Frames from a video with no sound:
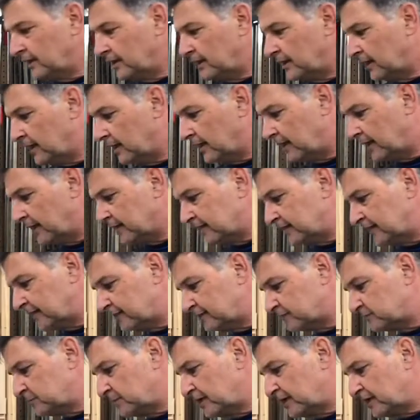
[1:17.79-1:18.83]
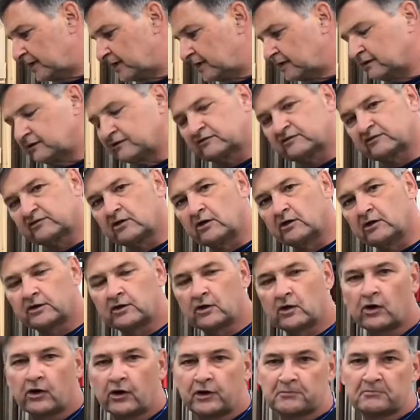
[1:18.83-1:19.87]
Again, it's made out of solid
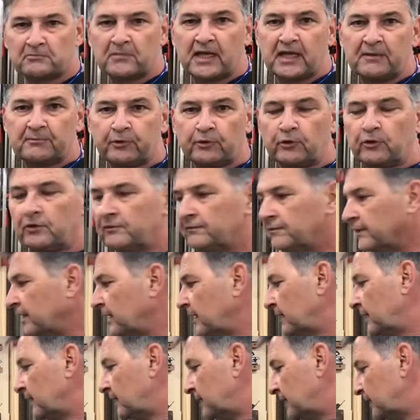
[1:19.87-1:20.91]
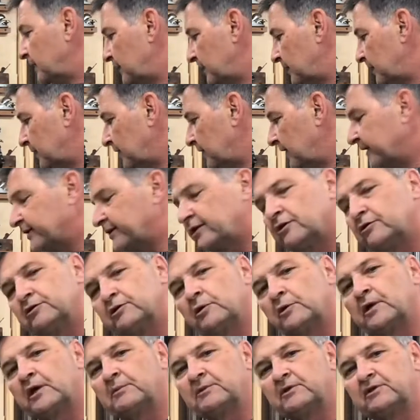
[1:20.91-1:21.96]
hard maple. I don't know
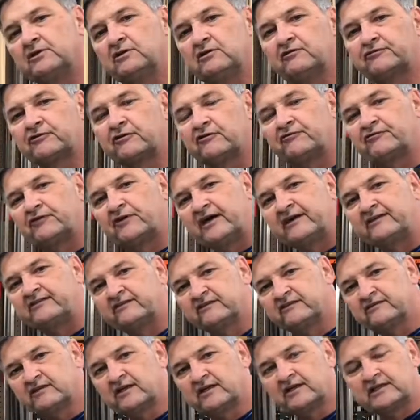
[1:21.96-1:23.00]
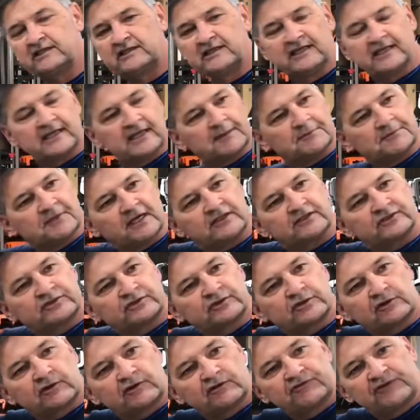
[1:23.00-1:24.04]
what I'm going to do for vices on it yet. I'm not
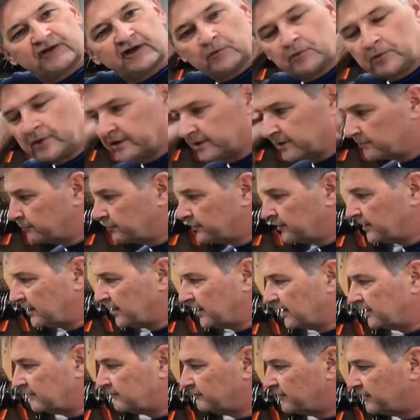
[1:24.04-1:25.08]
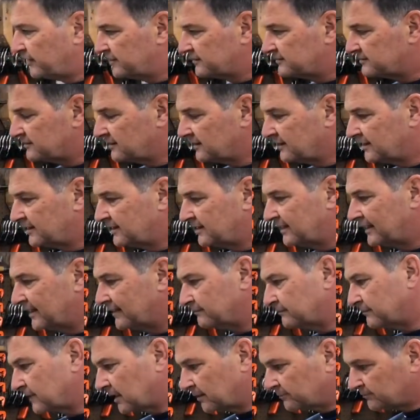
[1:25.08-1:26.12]
sure if I want to put an end vise on it.
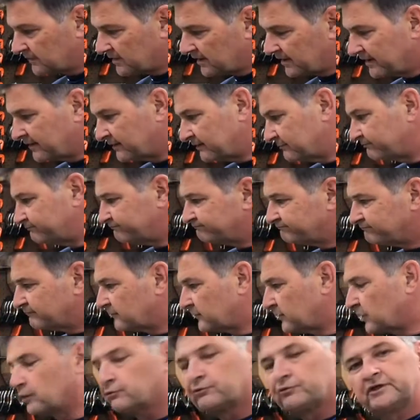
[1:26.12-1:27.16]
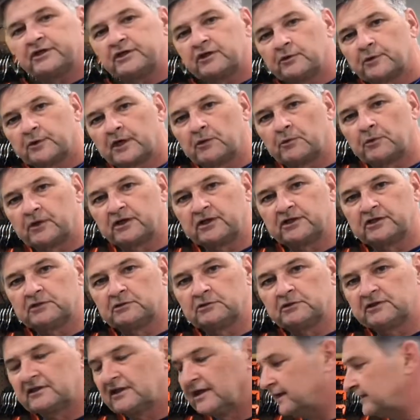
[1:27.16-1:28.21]
I'm kind of don't really know what I want to do
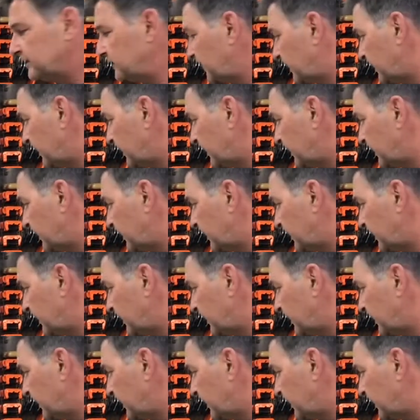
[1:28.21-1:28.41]
with that yet.